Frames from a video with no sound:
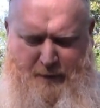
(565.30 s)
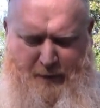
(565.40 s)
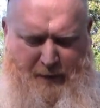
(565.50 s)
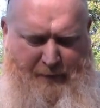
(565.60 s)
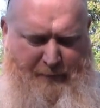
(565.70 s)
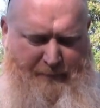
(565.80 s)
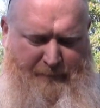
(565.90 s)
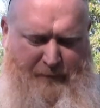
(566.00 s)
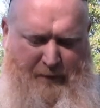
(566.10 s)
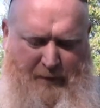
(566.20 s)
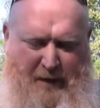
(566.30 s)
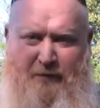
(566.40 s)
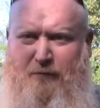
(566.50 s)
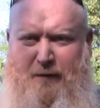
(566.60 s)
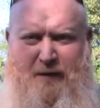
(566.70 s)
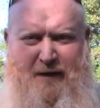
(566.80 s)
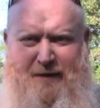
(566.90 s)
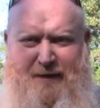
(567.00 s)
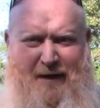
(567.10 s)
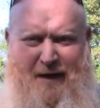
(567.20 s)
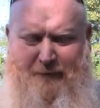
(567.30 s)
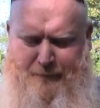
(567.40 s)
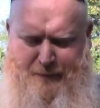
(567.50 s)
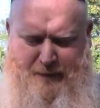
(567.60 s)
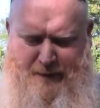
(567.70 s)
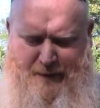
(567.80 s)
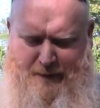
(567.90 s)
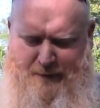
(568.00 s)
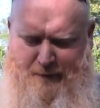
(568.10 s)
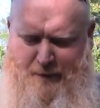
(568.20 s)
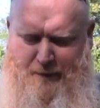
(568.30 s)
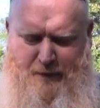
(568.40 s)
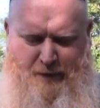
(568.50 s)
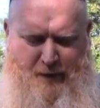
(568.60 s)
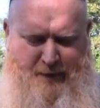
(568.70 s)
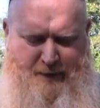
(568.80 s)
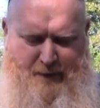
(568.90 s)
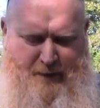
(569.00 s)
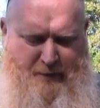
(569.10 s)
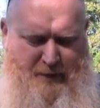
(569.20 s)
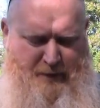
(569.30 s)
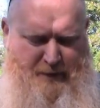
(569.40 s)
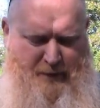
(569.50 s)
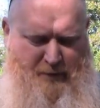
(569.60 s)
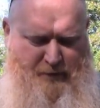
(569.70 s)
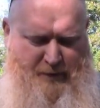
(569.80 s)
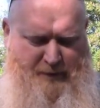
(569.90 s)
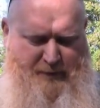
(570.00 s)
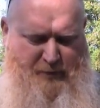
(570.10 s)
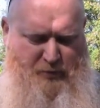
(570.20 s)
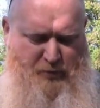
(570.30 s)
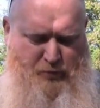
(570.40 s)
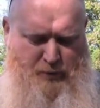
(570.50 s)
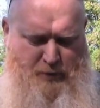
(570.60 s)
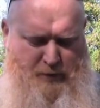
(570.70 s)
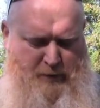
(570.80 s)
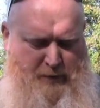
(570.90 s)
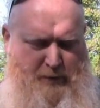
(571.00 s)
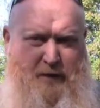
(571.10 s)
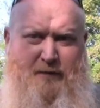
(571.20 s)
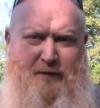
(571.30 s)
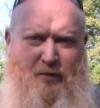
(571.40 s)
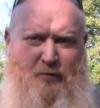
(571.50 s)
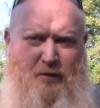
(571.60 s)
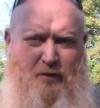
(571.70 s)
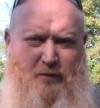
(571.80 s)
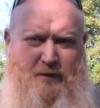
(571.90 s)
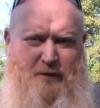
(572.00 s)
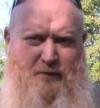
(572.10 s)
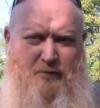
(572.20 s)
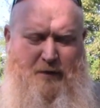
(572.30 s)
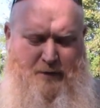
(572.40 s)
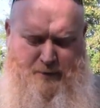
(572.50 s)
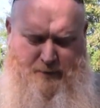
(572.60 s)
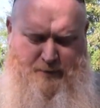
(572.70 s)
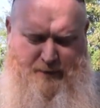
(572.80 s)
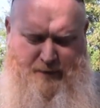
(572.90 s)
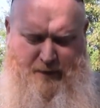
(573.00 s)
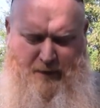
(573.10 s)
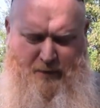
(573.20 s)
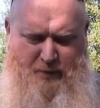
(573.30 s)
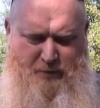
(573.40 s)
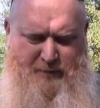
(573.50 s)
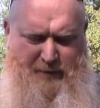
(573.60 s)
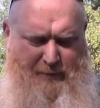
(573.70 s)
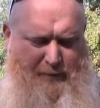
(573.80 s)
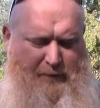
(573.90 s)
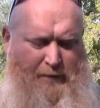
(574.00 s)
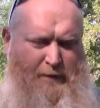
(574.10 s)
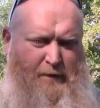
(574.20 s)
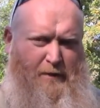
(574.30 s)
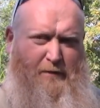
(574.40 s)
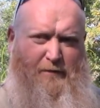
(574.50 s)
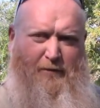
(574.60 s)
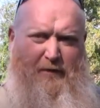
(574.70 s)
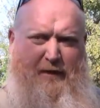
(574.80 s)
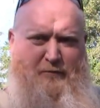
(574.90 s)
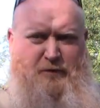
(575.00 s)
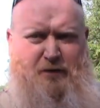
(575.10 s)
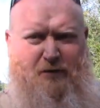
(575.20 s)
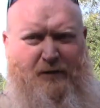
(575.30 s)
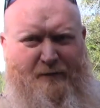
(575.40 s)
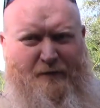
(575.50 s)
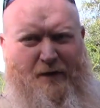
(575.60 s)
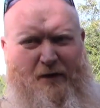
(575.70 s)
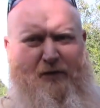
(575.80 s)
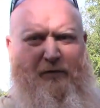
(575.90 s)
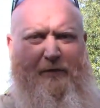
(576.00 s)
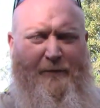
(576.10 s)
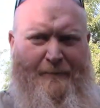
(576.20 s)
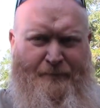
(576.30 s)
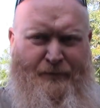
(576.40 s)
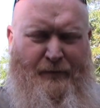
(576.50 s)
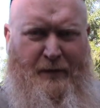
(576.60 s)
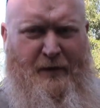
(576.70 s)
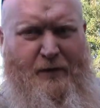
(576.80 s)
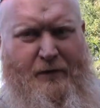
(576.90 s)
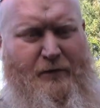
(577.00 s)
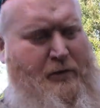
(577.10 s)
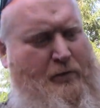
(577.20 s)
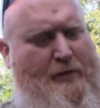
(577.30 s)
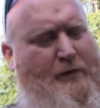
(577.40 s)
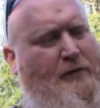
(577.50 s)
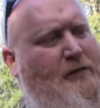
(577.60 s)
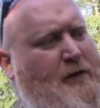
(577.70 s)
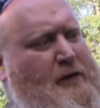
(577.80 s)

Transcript: Um, I haven't put, like I said, I haven't put any Loctite or anything on that screw. So we're going to uh, see how it holds up. So like we showed in the video, you're going to the